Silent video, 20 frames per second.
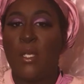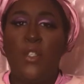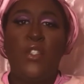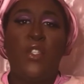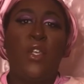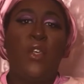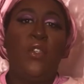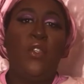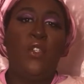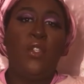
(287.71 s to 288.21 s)

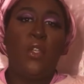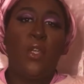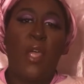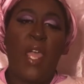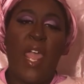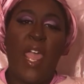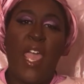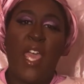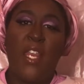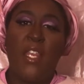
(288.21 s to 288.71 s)
So,
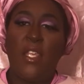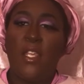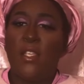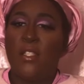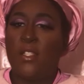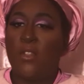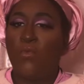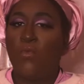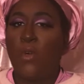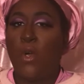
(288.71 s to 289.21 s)
Addie
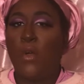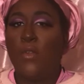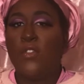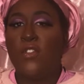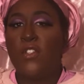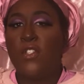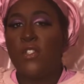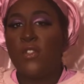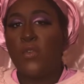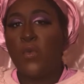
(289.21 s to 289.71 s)
is enrolled in
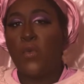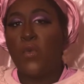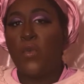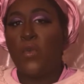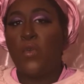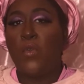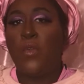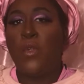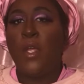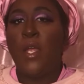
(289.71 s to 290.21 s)

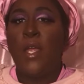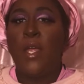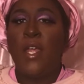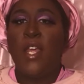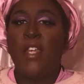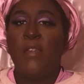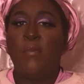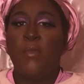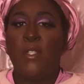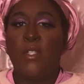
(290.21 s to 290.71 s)
school
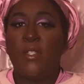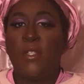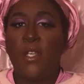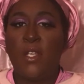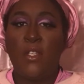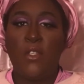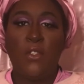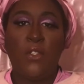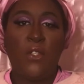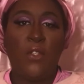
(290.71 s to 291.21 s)
and Miss
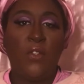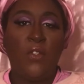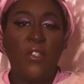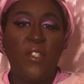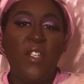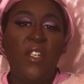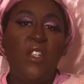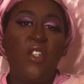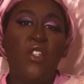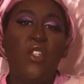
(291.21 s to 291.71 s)
Dunn is her
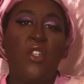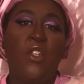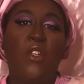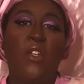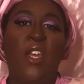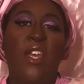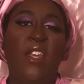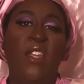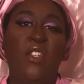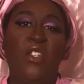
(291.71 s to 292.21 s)
teacher,
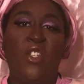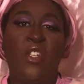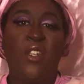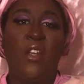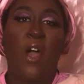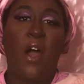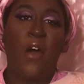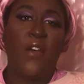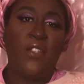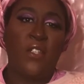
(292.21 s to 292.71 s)
and she
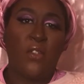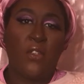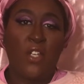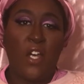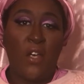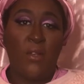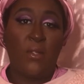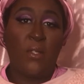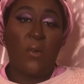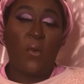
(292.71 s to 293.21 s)
also
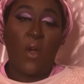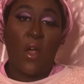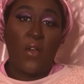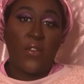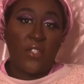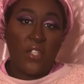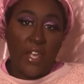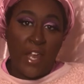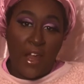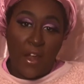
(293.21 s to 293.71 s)
comes
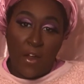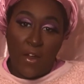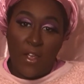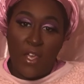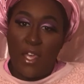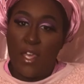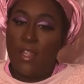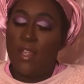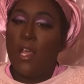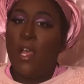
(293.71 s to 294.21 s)
across
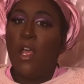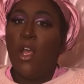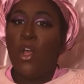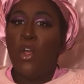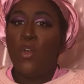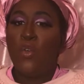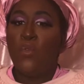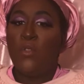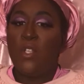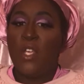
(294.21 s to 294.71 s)
Harriet,
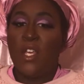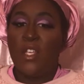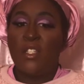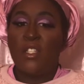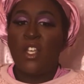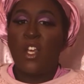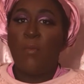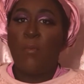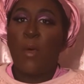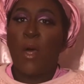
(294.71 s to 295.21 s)
who does
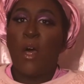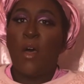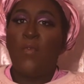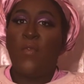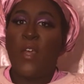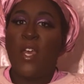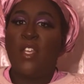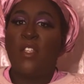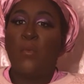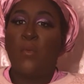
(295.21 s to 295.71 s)
come
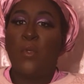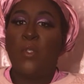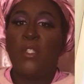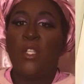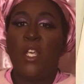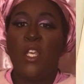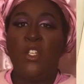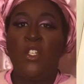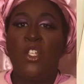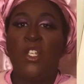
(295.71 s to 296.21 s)
off as
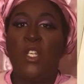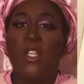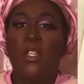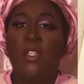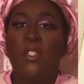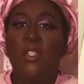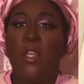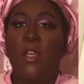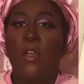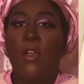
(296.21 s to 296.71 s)

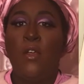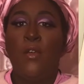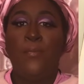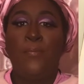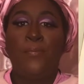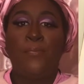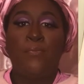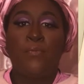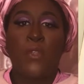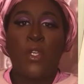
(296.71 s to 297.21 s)
pretentious
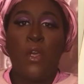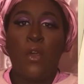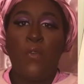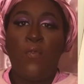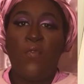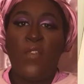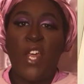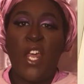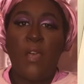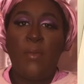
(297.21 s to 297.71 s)
Her
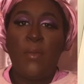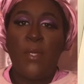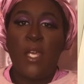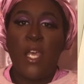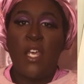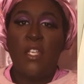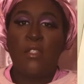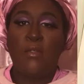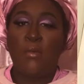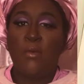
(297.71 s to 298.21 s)
family
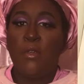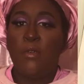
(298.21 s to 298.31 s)
has